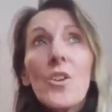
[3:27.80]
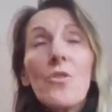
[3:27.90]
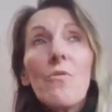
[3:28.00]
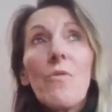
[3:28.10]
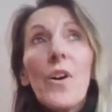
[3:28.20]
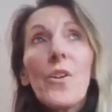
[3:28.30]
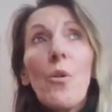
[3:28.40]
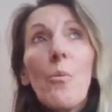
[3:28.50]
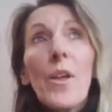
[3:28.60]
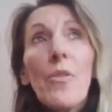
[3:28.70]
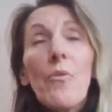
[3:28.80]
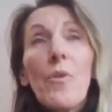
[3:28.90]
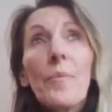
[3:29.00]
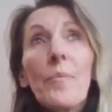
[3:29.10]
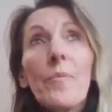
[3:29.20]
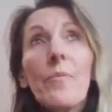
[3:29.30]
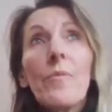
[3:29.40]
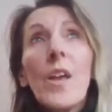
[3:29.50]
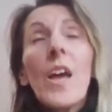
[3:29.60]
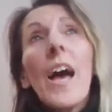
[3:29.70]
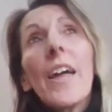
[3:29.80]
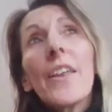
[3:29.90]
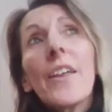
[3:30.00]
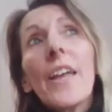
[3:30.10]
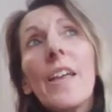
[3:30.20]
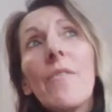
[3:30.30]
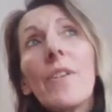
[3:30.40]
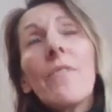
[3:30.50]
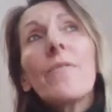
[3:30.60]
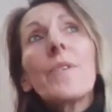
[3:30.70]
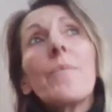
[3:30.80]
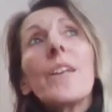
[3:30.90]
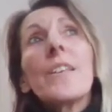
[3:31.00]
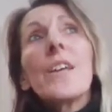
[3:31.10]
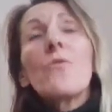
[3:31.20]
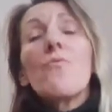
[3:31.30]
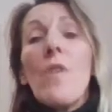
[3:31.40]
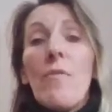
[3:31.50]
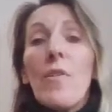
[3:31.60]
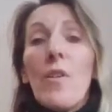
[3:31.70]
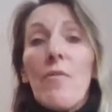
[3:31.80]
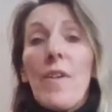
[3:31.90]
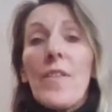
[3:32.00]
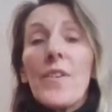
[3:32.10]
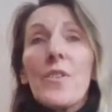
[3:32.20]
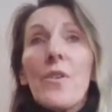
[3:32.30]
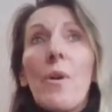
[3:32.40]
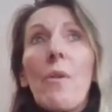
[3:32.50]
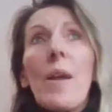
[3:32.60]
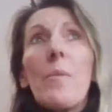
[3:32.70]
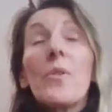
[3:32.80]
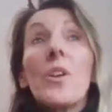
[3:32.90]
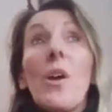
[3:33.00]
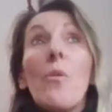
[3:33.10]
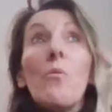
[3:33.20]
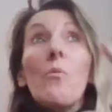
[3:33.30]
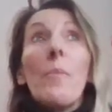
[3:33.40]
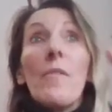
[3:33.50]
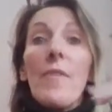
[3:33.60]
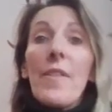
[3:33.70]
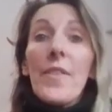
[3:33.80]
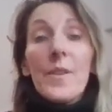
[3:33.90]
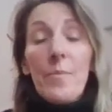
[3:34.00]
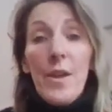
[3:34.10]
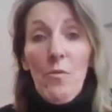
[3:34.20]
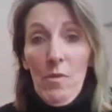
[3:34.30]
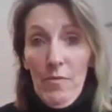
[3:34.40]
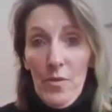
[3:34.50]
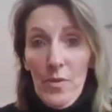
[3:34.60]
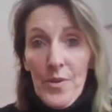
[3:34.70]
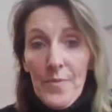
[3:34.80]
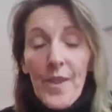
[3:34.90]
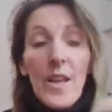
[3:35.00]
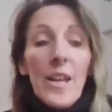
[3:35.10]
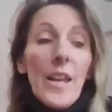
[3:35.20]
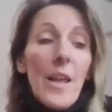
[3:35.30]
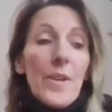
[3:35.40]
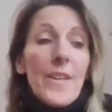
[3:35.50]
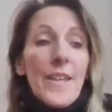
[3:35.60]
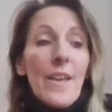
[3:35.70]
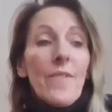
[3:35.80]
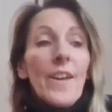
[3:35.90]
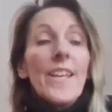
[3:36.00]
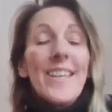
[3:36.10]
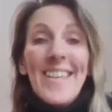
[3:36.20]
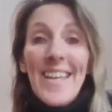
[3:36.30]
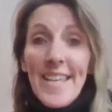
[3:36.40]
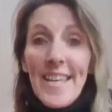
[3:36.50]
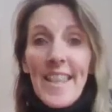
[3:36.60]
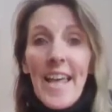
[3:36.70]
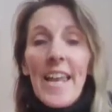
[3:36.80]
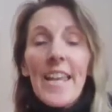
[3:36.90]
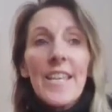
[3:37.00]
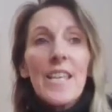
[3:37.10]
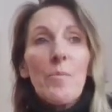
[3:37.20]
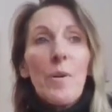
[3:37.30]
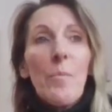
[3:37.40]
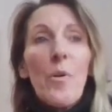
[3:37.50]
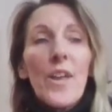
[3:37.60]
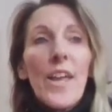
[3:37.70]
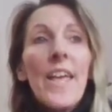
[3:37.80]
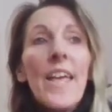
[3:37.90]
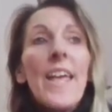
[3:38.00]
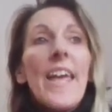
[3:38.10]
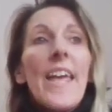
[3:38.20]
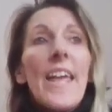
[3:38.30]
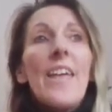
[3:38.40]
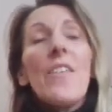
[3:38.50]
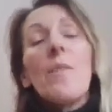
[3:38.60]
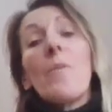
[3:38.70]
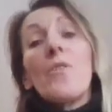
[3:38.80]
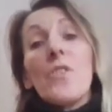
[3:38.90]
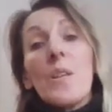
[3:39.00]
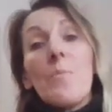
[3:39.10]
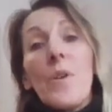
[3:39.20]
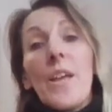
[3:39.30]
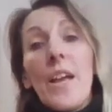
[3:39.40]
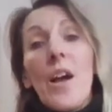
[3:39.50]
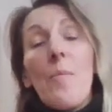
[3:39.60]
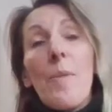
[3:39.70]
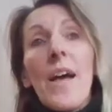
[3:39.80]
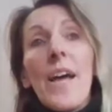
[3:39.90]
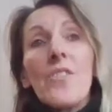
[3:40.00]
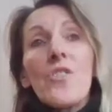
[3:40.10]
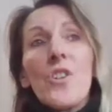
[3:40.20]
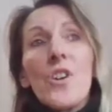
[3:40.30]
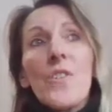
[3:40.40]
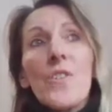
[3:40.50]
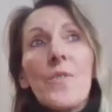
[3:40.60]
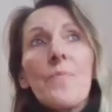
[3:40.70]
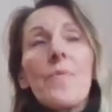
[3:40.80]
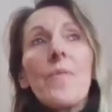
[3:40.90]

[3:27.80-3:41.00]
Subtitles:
to find our way through. And that even if something does ruffle our feathers, that we're able to go, oh, my feathers are being ruffled. Let me see if I can sit in there, listen to my body, hear the emotion that's bringing up, and just